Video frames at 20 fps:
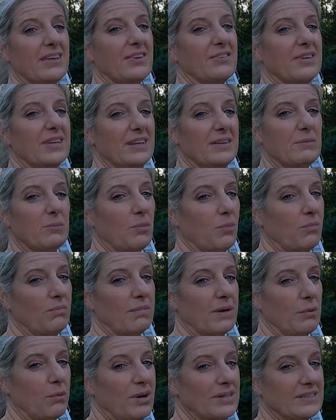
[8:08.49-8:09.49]
you
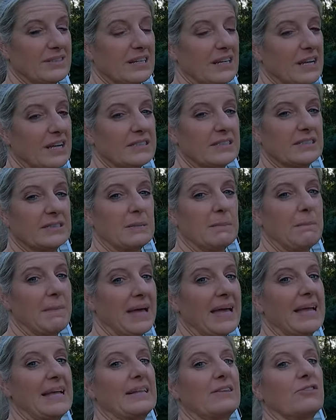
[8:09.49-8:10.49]
didn't it wasn't custom
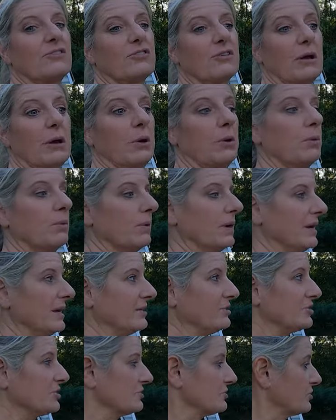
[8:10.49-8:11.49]
made, so
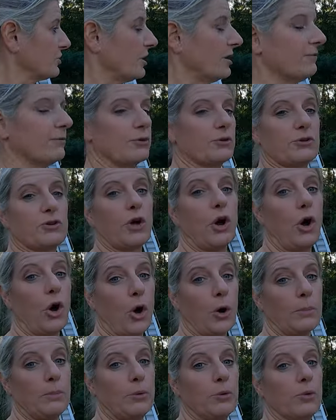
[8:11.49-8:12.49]
it just covered
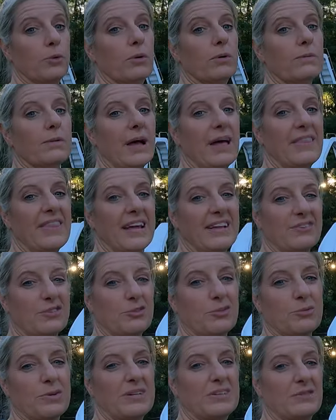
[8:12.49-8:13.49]
our pool and that's
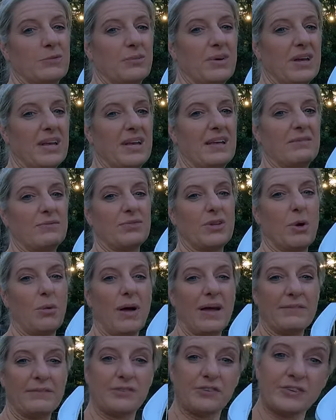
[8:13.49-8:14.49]
the reason we
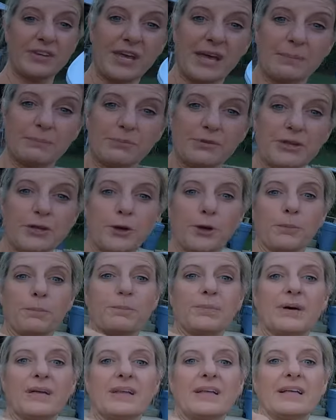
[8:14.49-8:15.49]
don't have steps here,
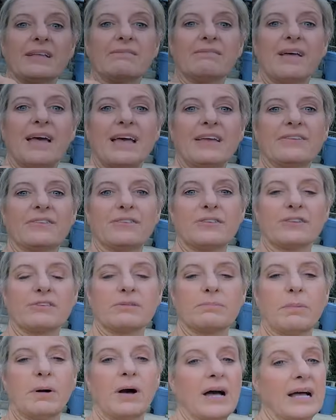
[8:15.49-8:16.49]
but it has this
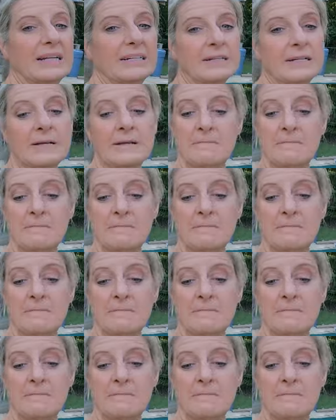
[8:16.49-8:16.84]
spot.